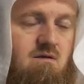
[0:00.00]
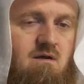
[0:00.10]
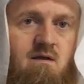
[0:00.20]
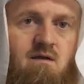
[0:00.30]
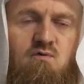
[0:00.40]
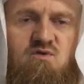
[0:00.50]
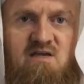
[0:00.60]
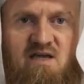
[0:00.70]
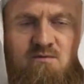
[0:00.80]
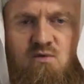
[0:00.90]
of course,
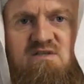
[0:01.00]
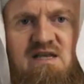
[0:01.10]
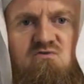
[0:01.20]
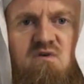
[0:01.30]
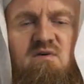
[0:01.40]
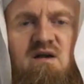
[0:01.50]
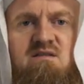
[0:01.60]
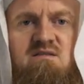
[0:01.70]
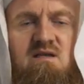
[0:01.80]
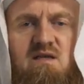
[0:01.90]
an animal
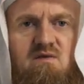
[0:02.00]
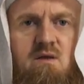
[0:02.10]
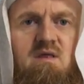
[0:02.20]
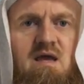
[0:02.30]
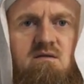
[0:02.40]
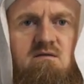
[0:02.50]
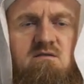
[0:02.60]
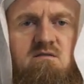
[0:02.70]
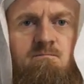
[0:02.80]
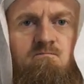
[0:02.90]
sacrificed, giving
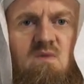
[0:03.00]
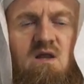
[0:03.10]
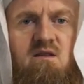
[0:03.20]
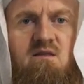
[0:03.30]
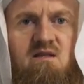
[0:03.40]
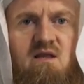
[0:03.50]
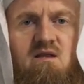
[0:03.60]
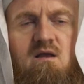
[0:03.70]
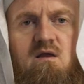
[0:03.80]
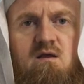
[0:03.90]
thanks, and then
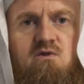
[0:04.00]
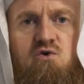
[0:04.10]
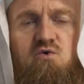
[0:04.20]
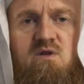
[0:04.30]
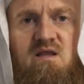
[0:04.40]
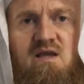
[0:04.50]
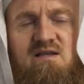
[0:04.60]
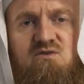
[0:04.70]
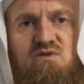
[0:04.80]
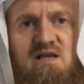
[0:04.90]
they knew that they
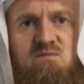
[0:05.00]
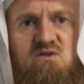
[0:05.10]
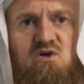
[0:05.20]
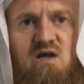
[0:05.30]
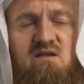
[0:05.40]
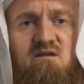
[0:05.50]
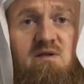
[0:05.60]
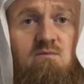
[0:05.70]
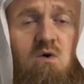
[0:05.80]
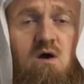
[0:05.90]
had to name the child, and
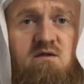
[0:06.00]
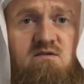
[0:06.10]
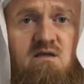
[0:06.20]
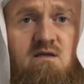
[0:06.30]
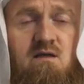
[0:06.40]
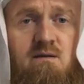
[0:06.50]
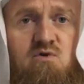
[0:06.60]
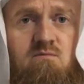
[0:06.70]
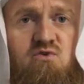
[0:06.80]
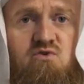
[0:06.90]
people were asking
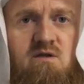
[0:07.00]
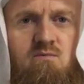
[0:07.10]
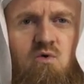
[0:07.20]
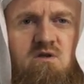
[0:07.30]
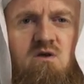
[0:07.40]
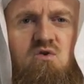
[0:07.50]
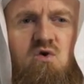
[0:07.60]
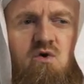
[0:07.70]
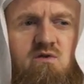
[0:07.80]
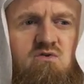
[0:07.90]
Abdul Muttalib, what are you
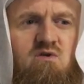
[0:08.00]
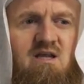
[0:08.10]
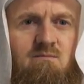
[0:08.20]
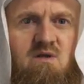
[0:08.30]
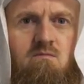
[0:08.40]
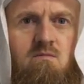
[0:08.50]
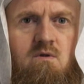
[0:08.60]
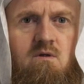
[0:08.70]
going to name him?